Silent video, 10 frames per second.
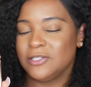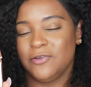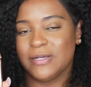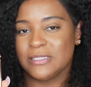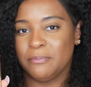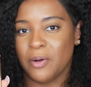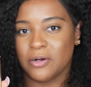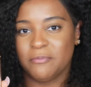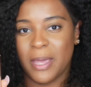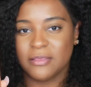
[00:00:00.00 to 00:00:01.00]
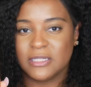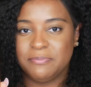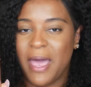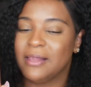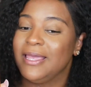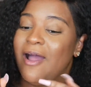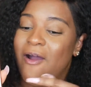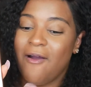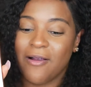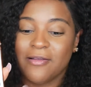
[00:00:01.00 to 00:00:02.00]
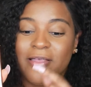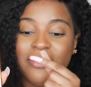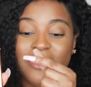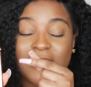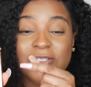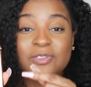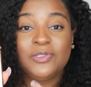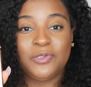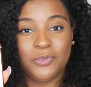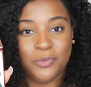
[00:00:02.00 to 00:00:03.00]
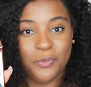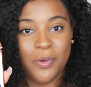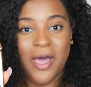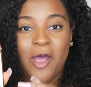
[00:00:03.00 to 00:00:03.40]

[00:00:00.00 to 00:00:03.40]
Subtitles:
interesting part about this palette are these 2